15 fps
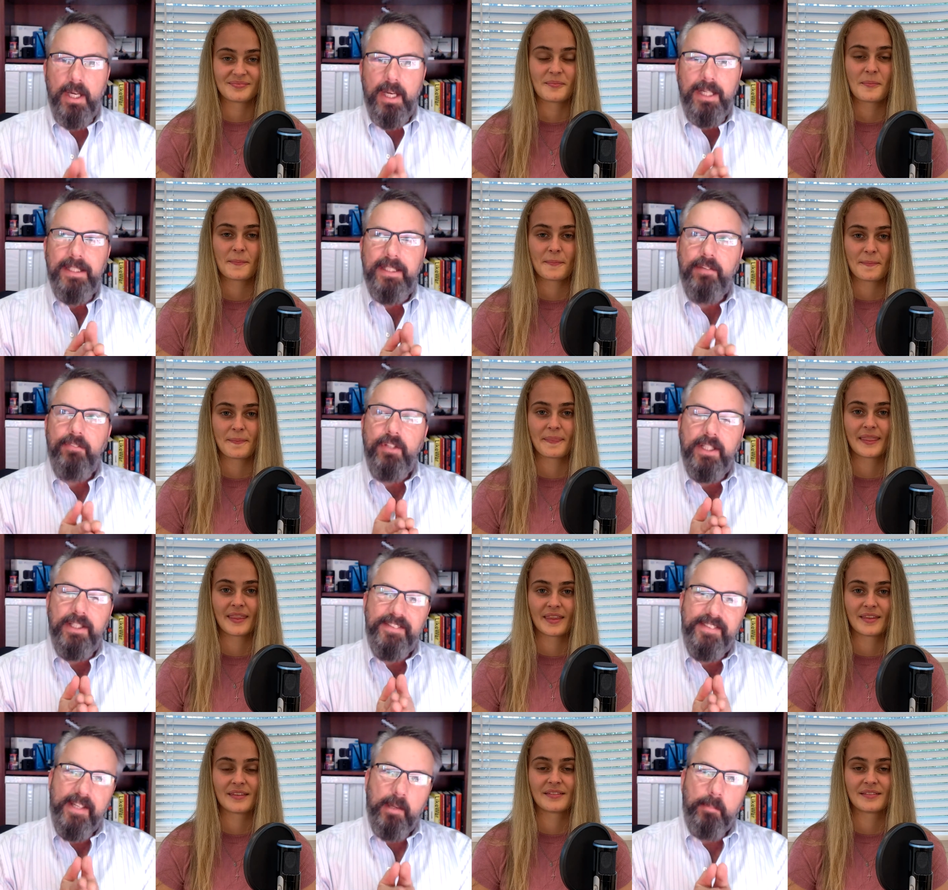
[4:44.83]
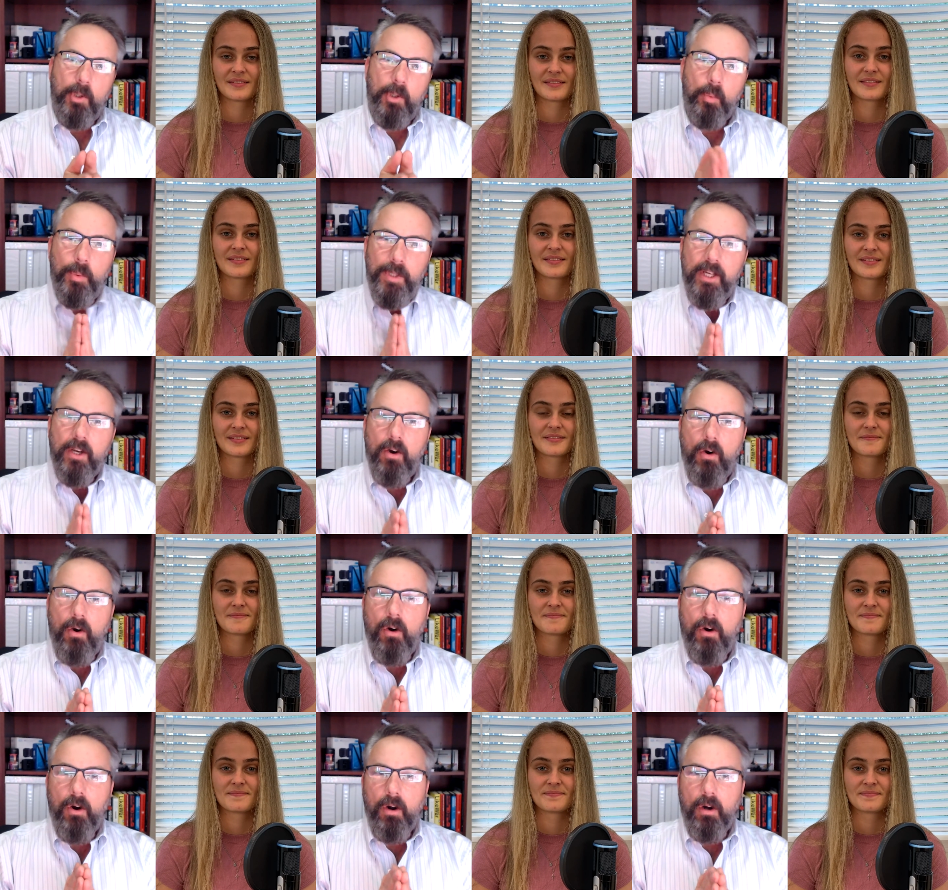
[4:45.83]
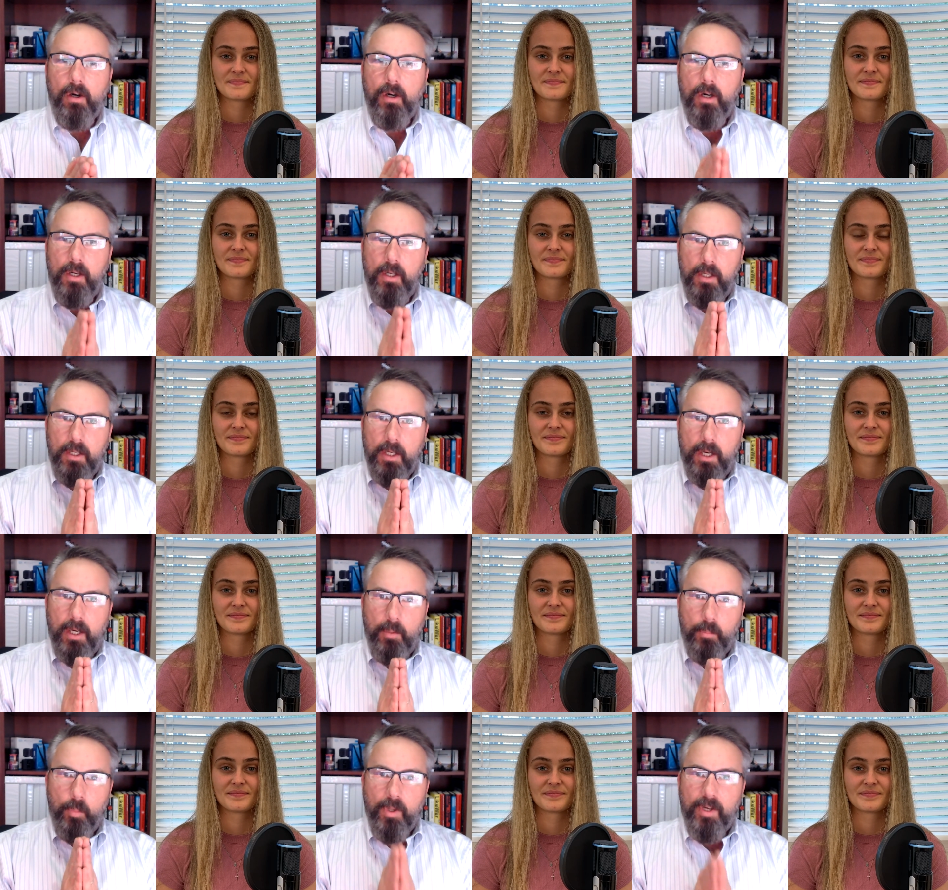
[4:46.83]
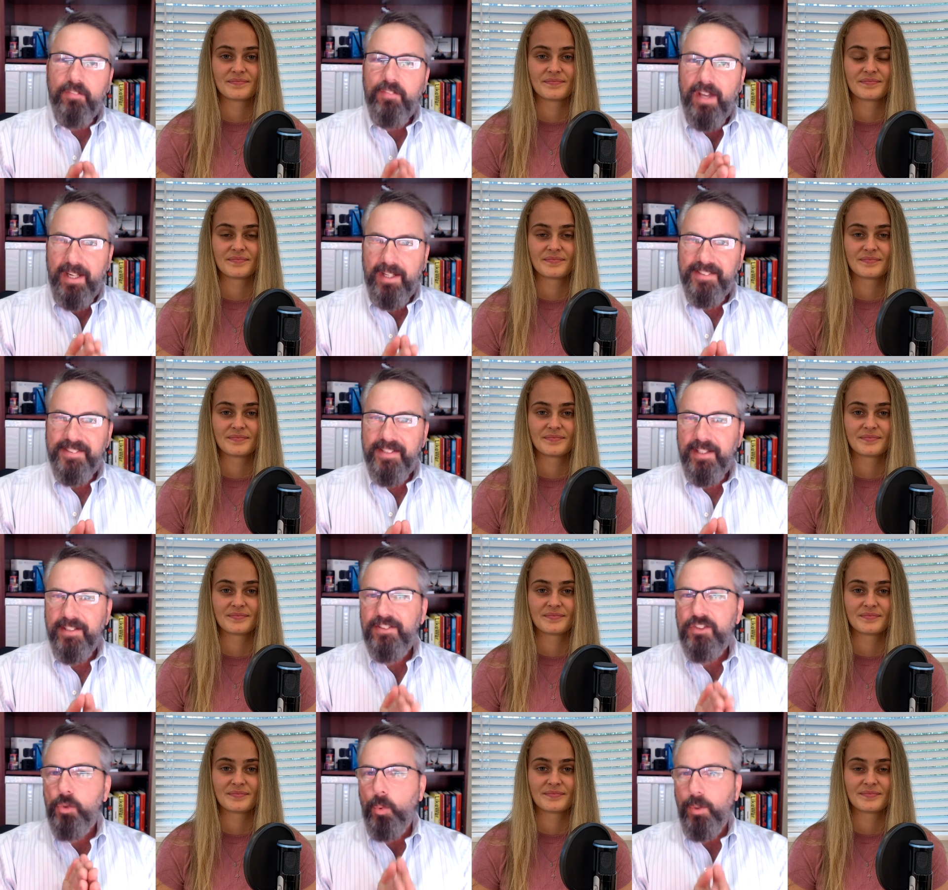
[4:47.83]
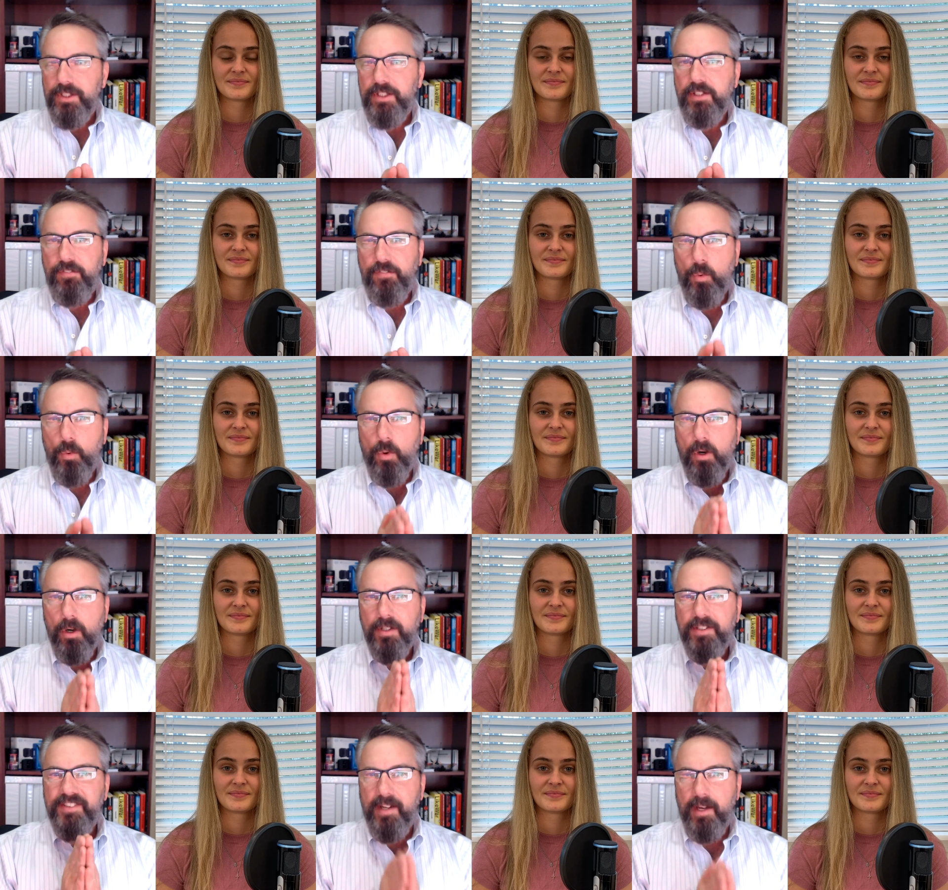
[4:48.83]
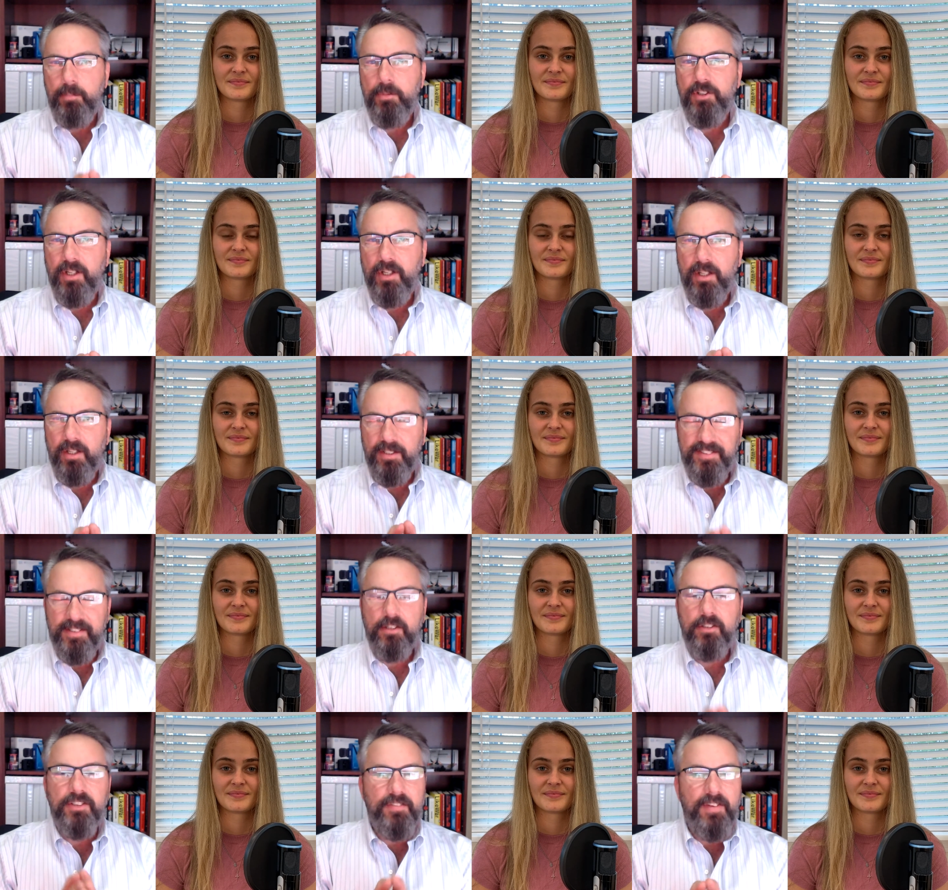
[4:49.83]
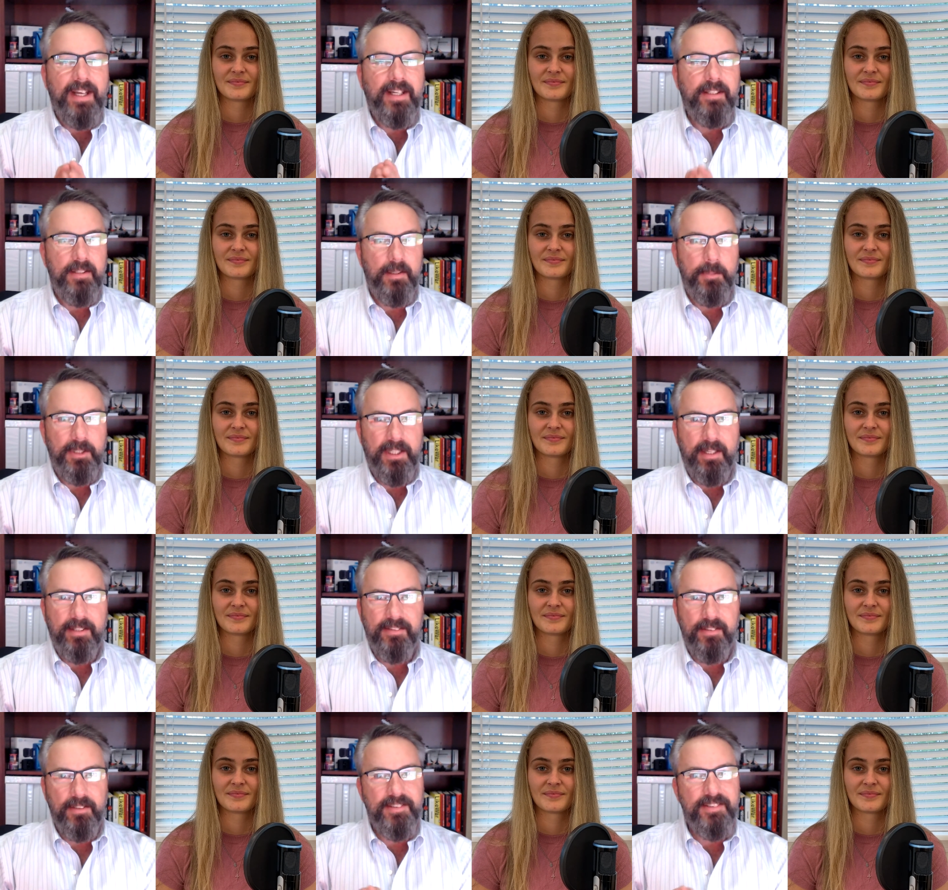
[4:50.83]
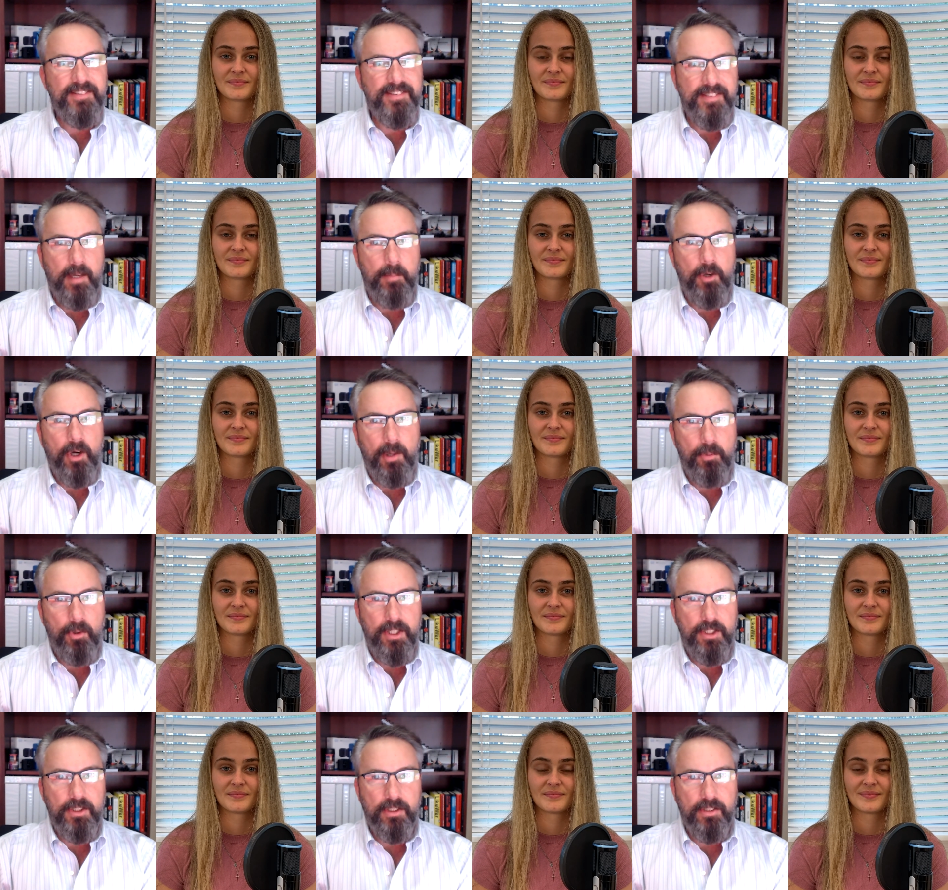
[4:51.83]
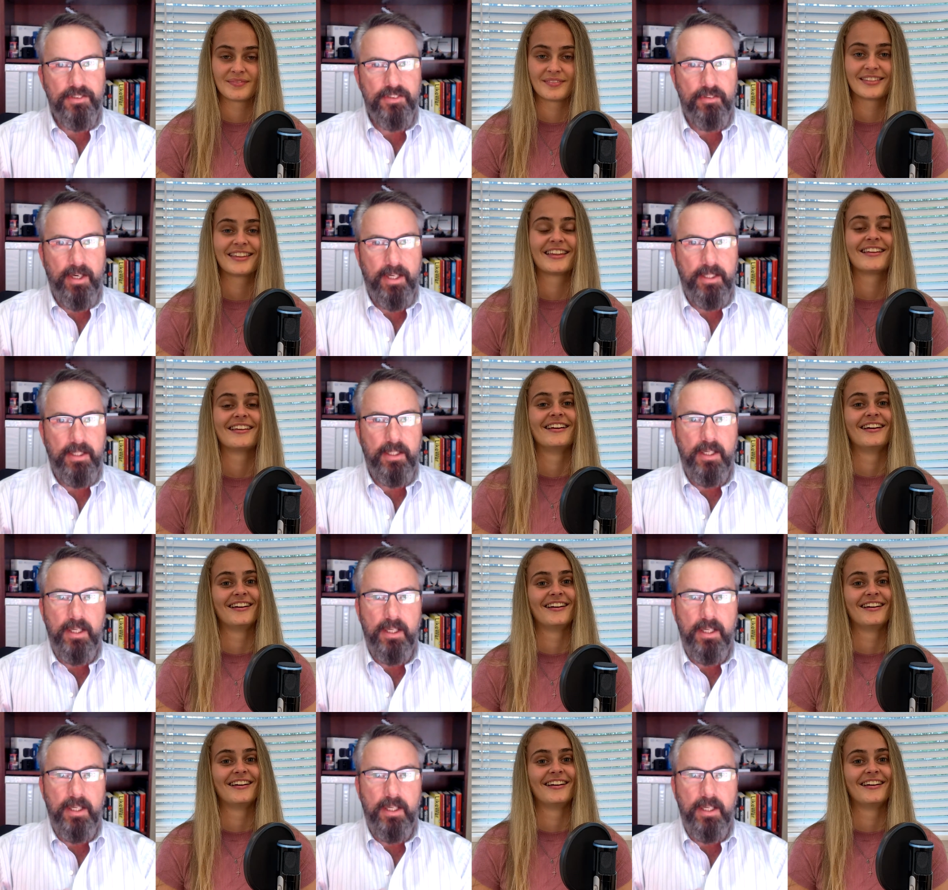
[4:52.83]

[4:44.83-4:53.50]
Speaker 1: And to give you an example, we are um, one of NSA's 24 cyber uh, centers of academic excellence in cyber operations, right?